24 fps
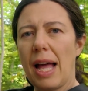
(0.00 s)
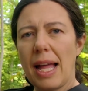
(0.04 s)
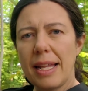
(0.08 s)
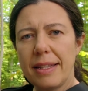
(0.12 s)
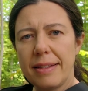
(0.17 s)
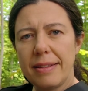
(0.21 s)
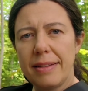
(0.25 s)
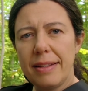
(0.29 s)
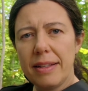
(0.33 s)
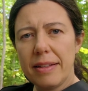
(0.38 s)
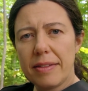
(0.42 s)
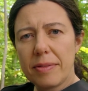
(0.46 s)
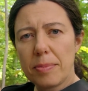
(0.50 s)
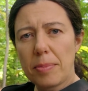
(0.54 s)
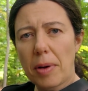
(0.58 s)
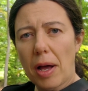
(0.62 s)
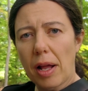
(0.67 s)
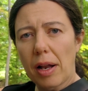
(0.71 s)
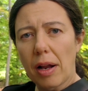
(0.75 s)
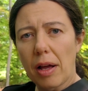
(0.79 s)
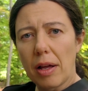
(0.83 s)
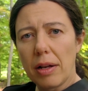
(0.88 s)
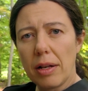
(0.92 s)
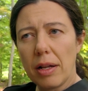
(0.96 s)
And this
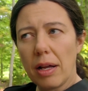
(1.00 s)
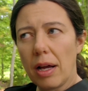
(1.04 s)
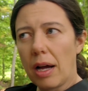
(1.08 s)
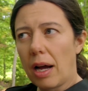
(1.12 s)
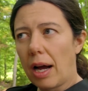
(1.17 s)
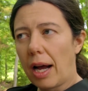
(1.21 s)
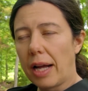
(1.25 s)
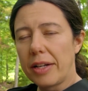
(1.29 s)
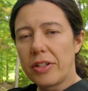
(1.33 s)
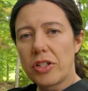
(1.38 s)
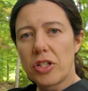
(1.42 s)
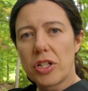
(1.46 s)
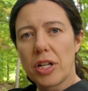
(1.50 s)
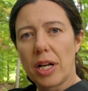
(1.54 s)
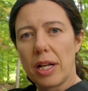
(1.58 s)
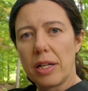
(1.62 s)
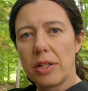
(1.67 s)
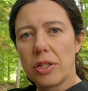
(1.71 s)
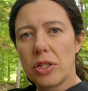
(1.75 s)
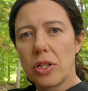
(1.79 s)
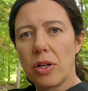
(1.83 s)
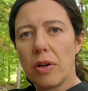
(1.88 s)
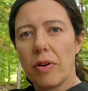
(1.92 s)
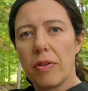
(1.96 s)
button I
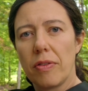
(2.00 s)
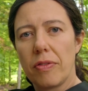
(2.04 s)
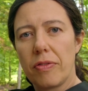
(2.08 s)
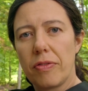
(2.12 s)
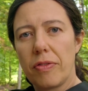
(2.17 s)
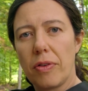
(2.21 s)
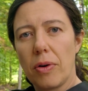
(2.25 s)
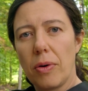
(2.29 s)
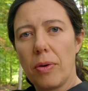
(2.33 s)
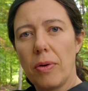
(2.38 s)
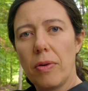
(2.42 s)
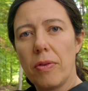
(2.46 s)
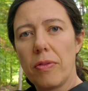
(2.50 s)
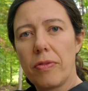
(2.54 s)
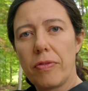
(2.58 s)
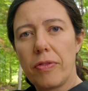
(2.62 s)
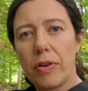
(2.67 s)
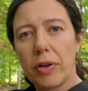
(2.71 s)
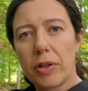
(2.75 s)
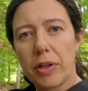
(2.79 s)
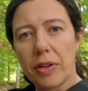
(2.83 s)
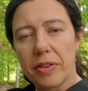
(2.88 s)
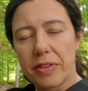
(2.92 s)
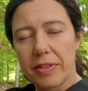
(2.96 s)
change for
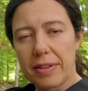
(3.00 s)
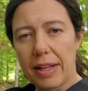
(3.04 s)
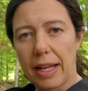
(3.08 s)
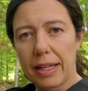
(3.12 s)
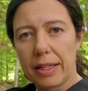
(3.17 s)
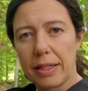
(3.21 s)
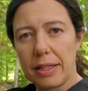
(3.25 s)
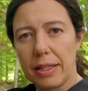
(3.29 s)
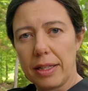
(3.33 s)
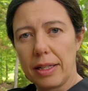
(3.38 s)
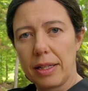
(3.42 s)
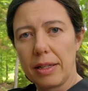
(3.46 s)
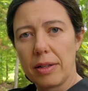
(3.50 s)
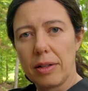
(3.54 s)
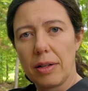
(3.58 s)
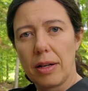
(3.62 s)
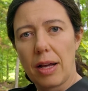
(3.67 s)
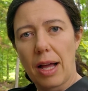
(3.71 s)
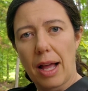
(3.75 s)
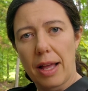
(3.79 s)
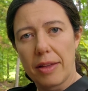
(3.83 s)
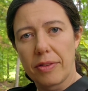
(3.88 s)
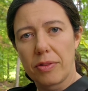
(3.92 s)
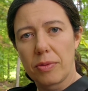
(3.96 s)
focus stacking
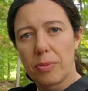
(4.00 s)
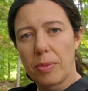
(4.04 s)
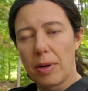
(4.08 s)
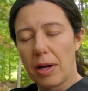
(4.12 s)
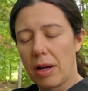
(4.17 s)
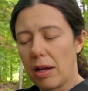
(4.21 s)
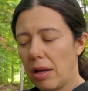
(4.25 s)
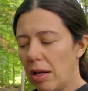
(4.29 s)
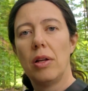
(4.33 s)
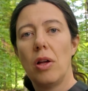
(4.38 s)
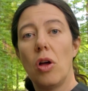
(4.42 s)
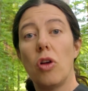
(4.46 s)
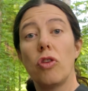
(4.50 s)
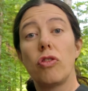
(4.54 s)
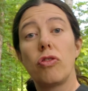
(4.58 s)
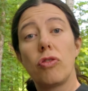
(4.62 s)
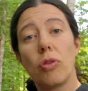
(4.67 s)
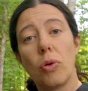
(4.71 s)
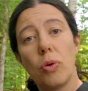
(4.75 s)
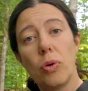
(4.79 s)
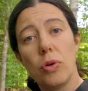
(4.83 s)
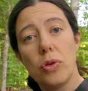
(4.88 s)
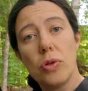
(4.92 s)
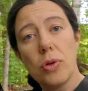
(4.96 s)
as well.
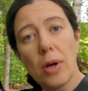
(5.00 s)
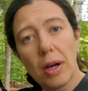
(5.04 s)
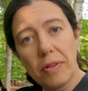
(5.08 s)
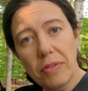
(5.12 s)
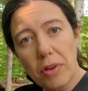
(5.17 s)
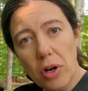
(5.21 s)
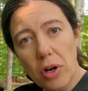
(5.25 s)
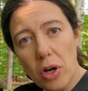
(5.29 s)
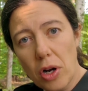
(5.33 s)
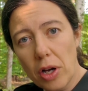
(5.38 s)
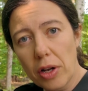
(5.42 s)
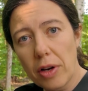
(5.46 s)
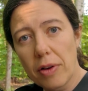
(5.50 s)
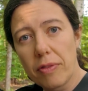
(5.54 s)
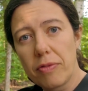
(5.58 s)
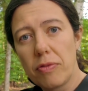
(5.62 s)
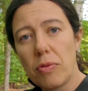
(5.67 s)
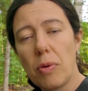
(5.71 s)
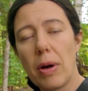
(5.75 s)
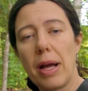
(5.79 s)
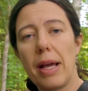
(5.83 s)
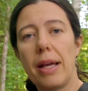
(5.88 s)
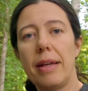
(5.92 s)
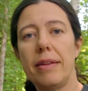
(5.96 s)
So you have a lot of
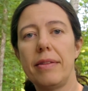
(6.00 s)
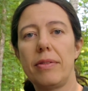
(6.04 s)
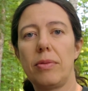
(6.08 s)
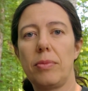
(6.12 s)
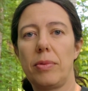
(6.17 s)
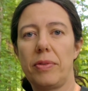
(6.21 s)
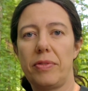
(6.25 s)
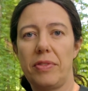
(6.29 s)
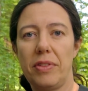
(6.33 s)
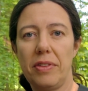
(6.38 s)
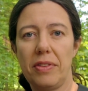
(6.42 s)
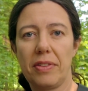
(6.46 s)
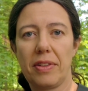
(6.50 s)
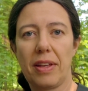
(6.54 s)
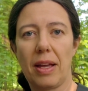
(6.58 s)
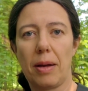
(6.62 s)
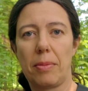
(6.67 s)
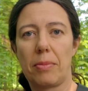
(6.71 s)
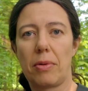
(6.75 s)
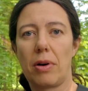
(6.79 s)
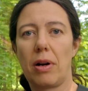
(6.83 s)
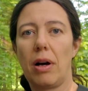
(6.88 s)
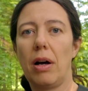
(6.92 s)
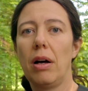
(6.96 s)
ways with this
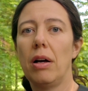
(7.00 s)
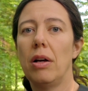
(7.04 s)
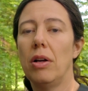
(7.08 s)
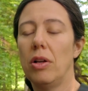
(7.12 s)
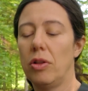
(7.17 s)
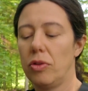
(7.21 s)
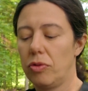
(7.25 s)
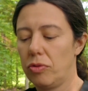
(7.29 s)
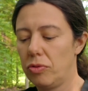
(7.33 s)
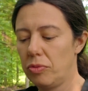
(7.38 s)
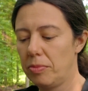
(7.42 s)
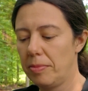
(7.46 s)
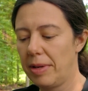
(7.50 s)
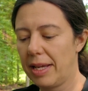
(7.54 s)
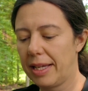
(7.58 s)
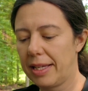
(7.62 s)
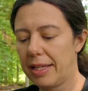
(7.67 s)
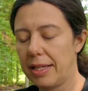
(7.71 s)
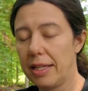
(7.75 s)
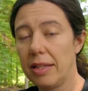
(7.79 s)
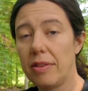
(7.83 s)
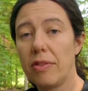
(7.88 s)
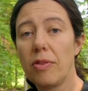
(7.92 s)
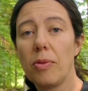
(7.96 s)
camera to
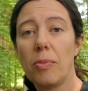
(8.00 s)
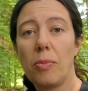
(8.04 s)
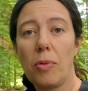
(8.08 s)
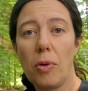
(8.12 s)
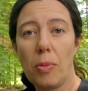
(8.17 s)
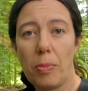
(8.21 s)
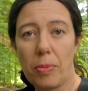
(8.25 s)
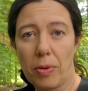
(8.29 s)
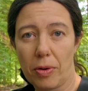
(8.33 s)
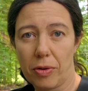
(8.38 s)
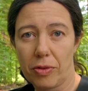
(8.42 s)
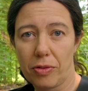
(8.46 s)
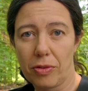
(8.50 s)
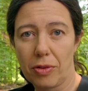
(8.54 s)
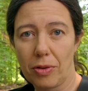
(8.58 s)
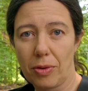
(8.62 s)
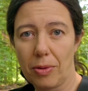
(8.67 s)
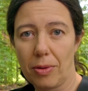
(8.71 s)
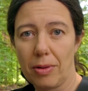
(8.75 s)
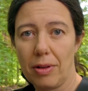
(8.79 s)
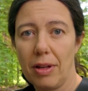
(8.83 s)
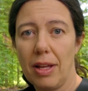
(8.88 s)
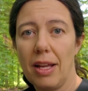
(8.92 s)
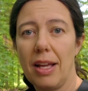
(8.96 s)
make it more
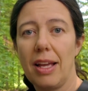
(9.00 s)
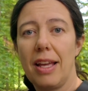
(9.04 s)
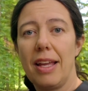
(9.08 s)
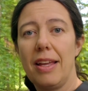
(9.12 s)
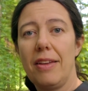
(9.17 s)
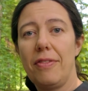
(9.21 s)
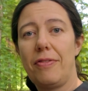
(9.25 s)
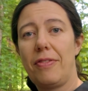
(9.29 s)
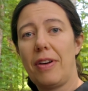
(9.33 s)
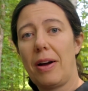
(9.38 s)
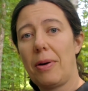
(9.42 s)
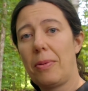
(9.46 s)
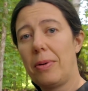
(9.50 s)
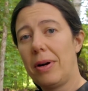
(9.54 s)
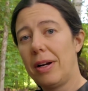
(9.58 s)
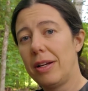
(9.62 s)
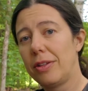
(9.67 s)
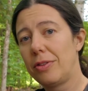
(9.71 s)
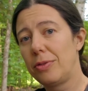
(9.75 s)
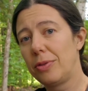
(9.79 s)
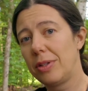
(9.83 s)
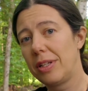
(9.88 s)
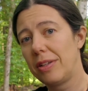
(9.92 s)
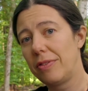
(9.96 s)
personal. If I
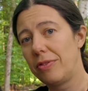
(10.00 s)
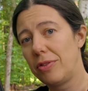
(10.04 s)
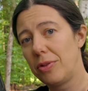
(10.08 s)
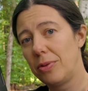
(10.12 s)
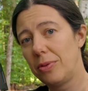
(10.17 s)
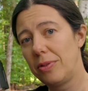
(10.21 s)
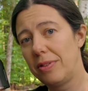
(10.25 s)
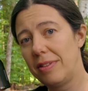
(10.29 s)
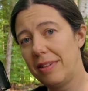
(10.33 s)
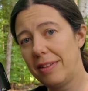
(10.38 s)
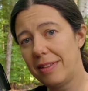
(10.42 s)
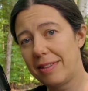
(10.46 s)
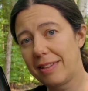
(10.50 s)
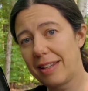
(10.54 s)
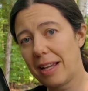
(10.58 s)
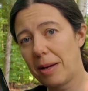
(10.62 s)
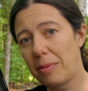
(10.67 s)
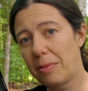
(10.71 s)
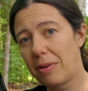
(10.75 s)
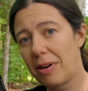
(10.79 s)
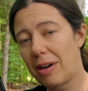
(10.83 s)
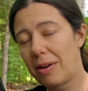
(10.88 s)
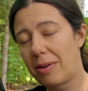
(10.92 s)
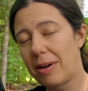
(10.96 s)
were to give you this
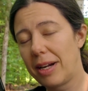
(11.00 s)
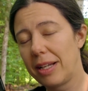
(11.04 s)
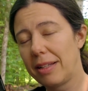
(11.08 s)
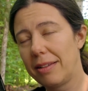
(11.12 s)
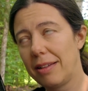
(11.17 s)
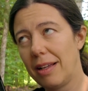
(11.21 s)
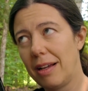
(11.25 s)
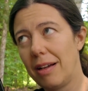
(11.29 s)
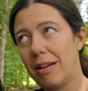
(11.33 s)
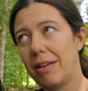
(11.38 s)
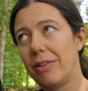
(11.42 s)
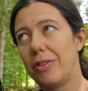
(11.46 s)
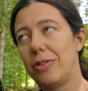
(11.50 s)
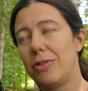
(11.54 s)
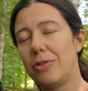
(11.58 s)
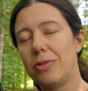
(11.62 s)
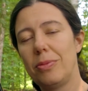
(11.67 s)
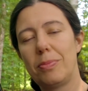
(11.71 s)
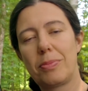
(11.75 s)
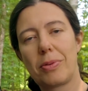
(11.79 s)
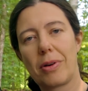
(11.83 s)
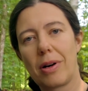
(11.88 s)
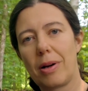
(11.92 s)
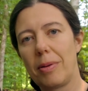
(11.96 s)
camera right now,
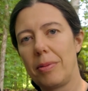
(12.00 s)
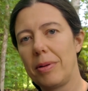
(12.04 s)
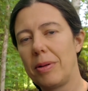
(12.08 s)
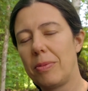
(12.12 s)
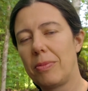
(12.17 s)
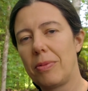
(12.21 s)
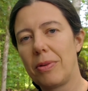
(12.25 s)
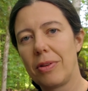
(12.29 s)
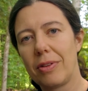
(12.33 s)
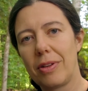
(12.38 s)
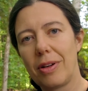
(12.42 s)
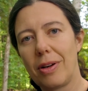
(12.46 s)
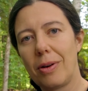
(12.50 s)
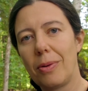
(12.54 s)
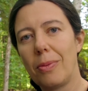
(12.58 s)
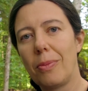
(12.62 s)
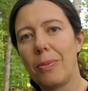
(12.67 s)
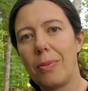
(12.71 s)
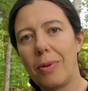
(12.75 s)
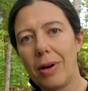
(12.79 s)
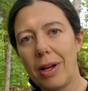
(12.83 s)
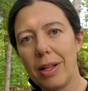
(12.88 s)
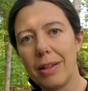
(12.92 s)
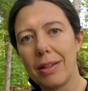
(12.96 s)
you probably wonder
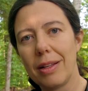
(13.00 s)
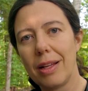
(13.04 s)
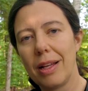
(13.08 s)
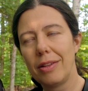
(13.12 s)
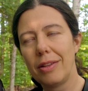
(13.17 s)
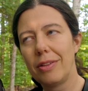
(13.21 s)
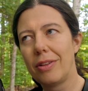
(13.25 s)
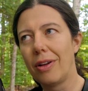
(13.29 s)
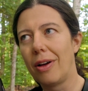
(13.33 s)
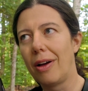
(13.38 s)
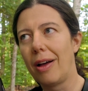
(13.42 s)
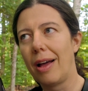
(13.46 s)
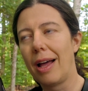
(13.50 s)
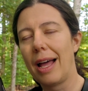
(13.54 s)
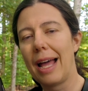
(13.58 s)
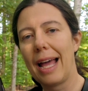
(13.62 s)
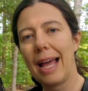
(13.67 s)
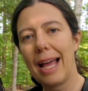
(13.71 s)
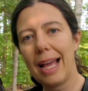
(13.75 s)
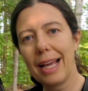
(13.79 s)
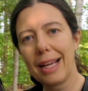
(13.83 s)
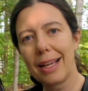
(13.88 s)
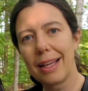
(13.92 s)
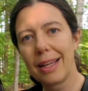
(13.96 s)
what the
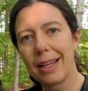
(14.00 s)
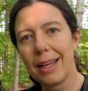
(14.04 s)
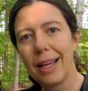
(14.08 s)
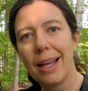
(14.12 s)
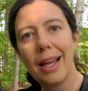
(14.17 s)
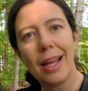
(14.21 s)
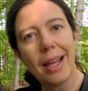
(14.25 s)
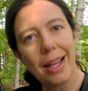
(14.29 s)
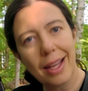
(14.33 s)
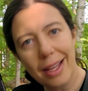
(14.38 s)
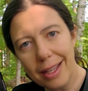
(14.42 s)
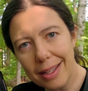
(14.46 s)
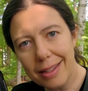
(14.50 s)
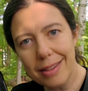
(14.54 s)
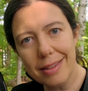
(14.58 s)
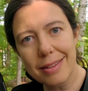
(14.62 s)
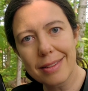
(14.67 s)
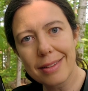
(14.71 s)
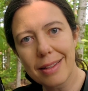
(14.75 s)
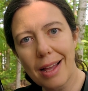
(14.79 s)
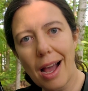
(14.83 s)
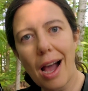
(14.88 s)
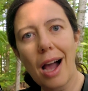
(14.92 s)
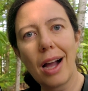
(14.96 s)
heck
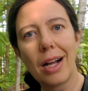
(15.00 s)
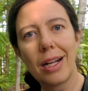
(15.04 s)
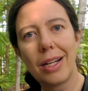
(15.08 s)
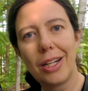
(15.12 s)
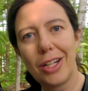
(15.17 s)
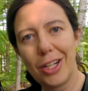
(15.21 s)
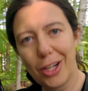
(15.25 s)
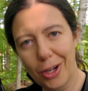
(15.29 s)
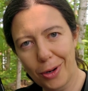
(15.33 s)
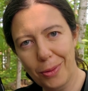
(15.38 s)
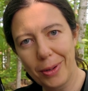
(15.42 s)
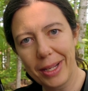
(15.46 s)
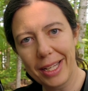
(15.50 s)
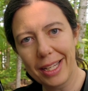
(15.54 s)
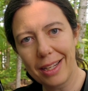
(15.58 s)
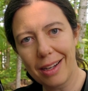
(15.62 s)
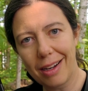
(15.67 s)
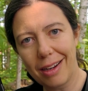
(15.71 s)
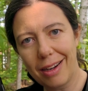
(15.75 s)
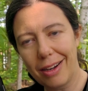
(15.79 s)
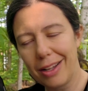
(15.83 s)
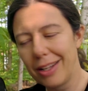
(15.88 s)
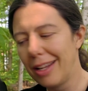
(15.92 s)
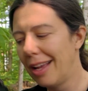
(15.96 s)
is going
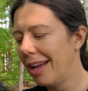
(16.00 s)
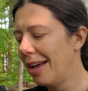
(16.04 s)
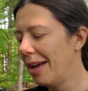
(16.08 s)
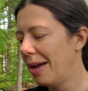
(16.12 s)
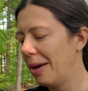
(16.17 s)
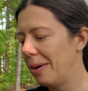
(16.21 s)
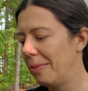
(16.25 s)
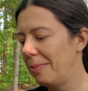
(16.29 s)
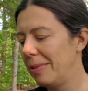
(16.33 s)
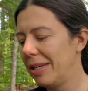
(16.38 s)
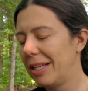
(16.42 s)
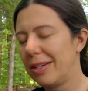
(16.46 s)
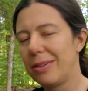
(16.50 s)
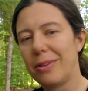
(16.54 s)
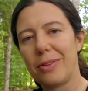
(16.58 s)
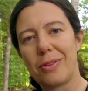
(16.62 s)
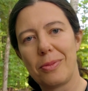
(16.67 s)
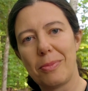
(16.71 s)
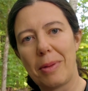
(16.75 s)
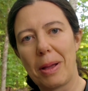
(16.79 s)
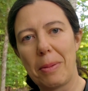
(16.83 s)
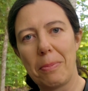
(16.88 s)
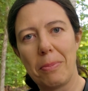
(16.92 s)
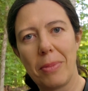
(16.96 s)
on,
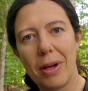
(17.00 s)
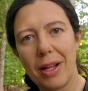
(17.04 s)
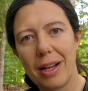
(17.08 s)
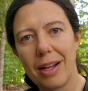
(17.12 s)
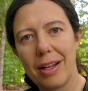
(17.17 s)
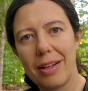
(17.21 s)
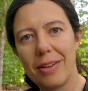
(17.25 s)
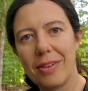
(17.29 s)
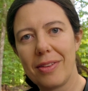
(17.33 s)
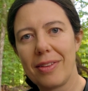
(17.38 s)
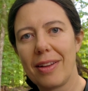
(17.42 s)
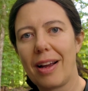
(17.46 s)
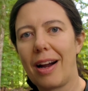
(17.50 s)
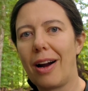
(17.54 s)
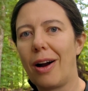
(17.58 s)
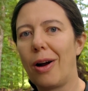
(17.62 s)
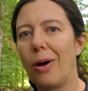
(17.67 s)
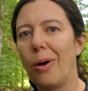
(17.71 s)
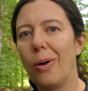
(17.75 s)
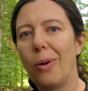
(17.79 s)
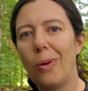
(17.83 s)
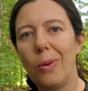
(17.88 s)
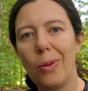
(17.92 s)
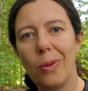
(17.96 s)
because my buttons
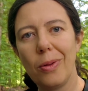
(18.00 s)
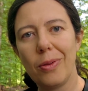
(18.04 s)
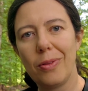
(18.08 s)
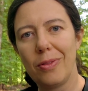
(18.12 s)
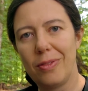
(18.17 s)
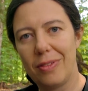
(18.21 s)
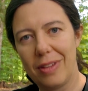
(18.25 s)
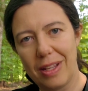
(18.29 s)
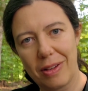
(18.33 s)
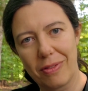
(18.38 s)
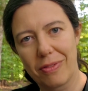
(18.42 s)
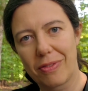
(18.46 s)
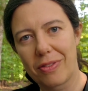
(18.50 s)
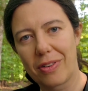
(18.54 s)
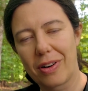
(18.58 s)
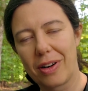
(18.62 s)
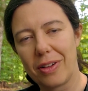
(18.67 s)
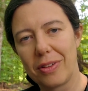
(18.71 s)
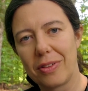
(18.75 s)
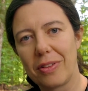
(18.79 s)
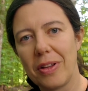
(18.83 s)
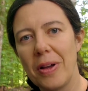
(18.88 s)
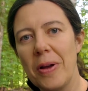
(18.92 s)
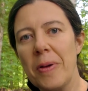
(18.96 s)
are all
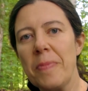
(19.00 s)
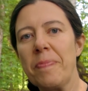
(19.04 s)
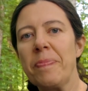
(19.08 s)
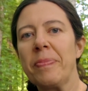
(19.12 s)
different.